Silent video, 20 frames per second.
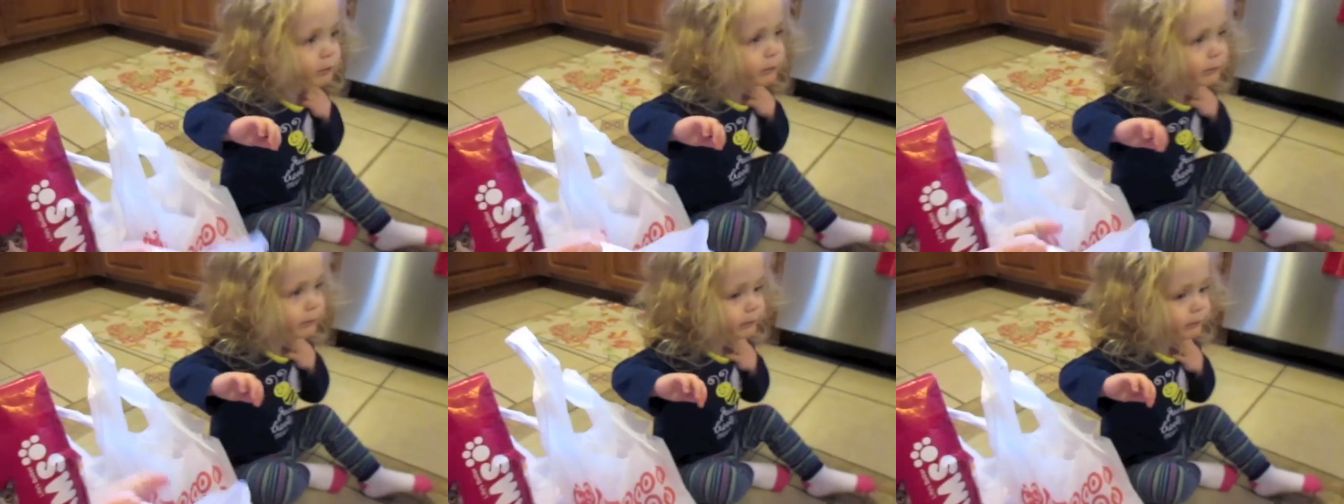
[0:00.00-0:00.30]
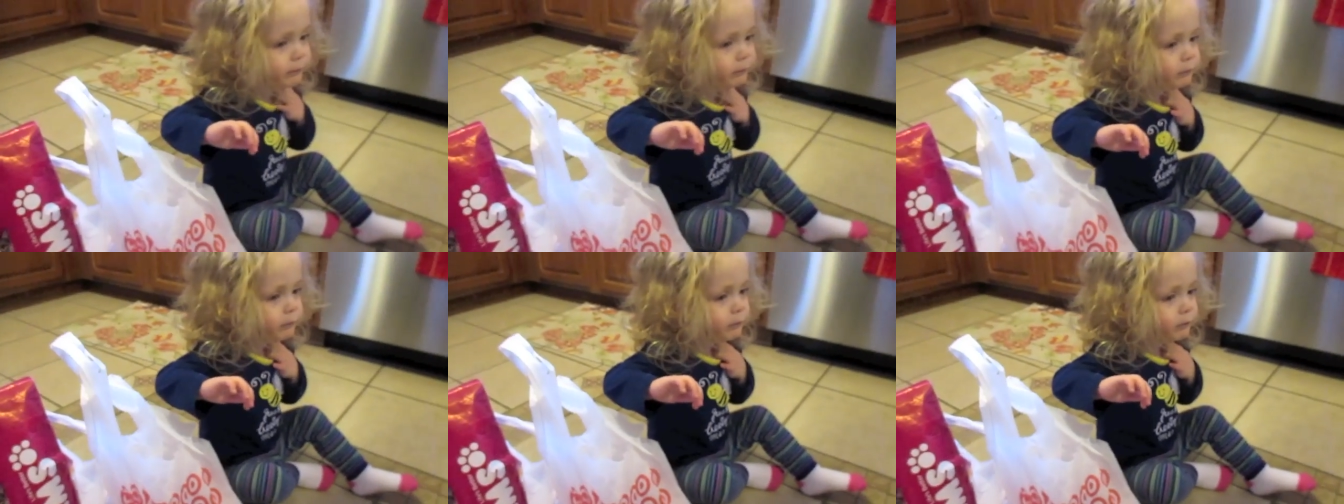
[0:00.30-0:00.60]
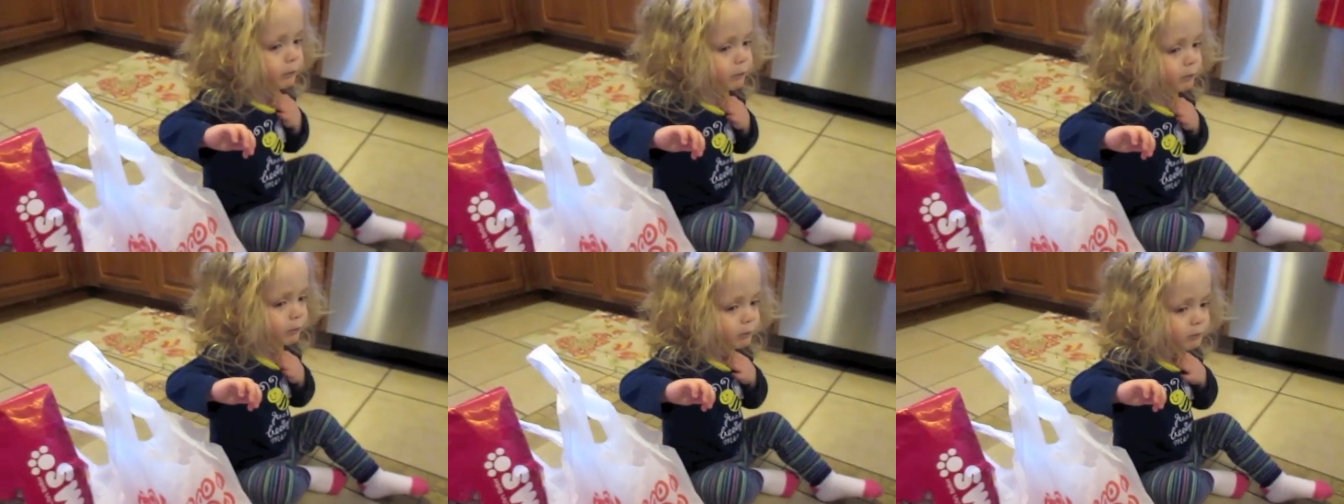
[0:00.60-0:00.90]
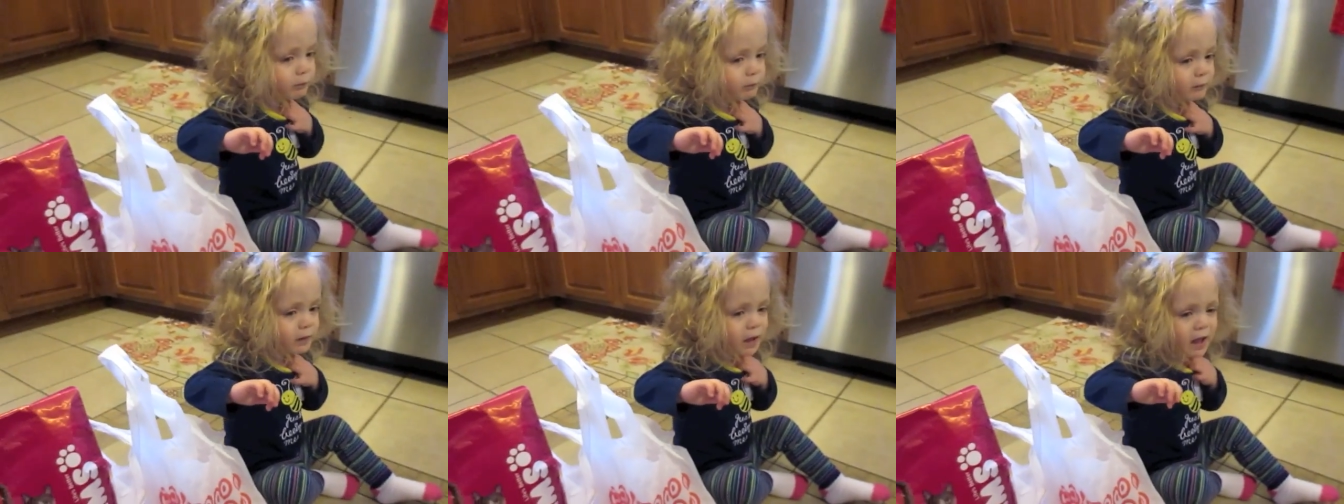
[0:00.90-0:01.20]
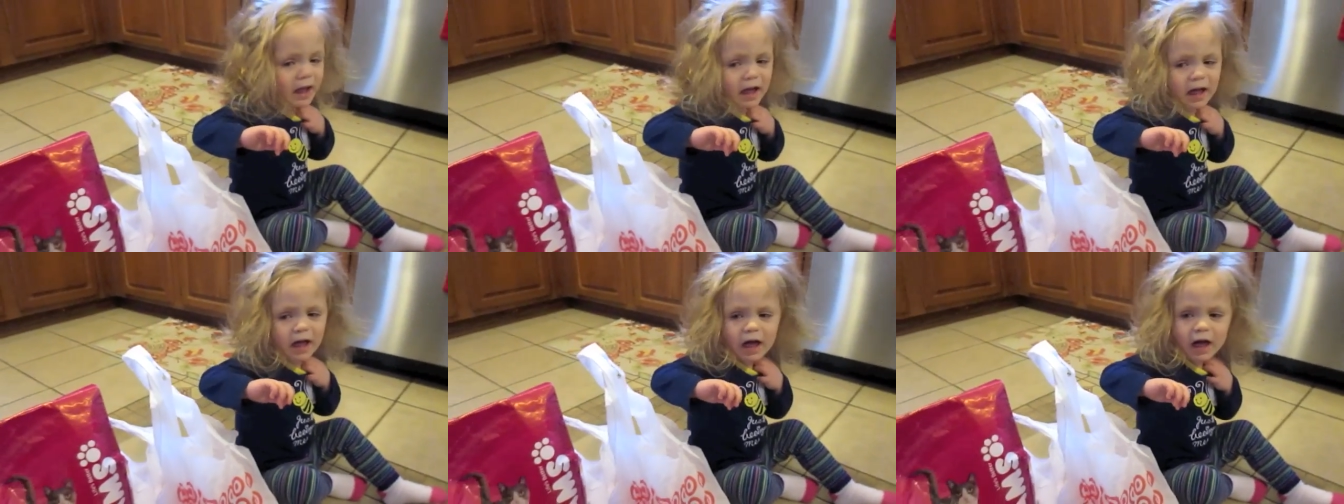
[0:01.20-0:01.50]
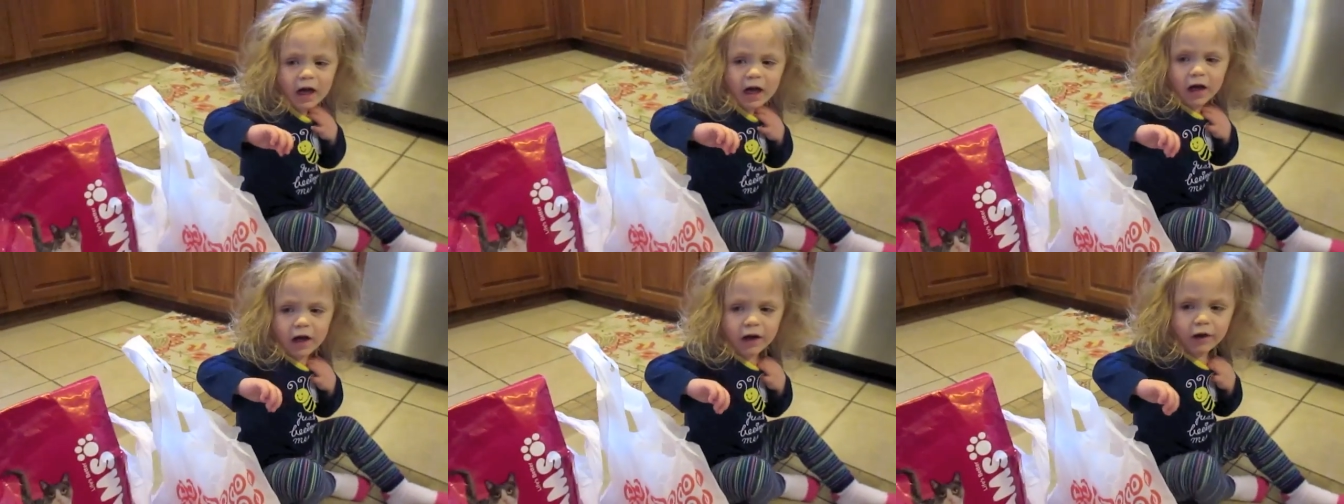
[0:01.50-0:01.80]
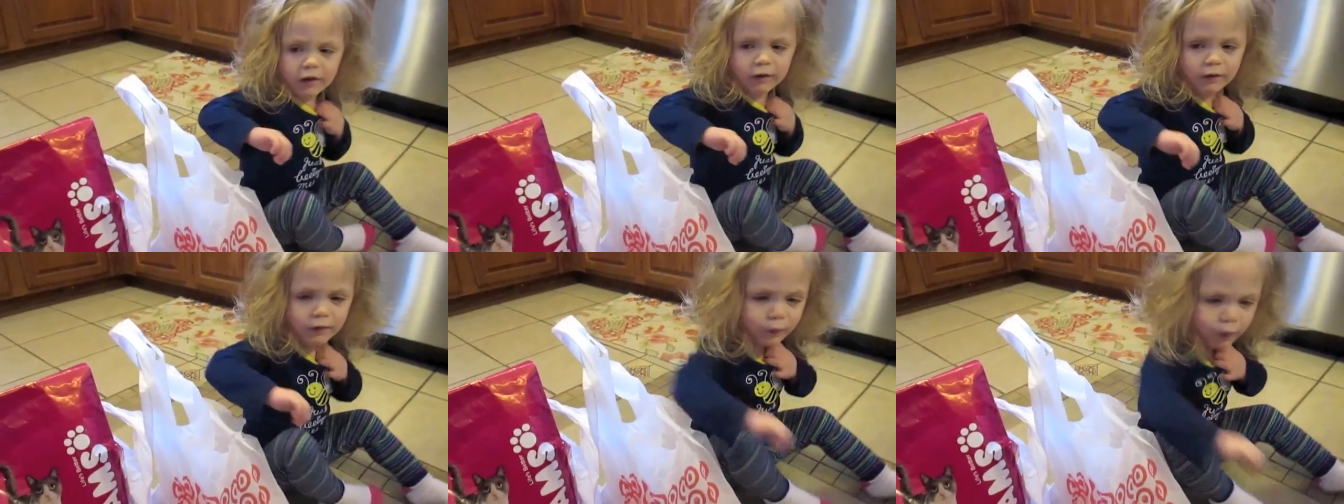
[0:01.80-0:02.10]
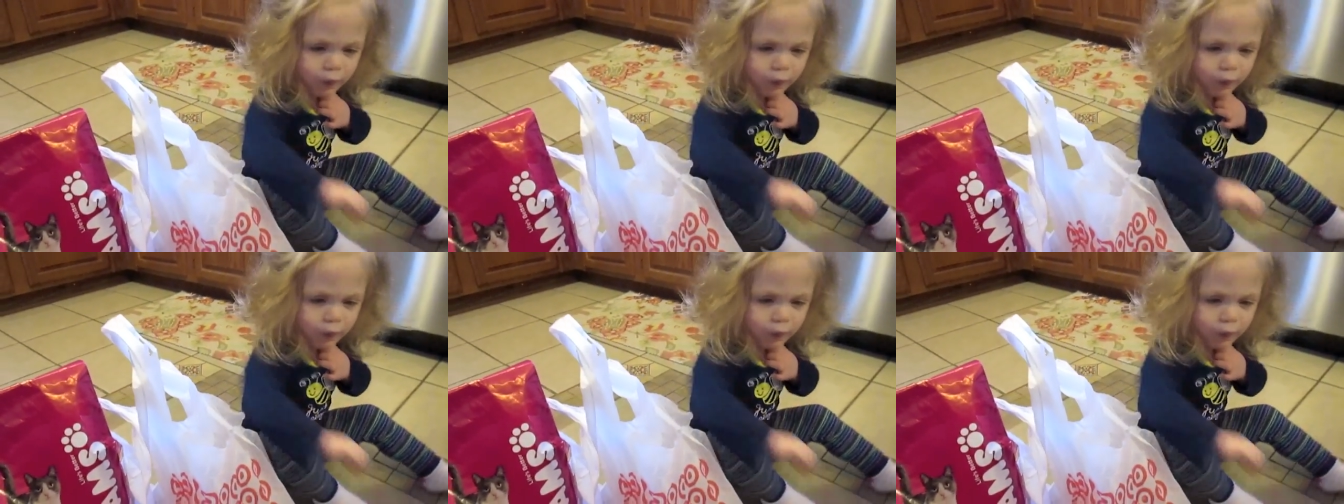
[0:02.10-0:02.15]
So we're gonna try out some of these treats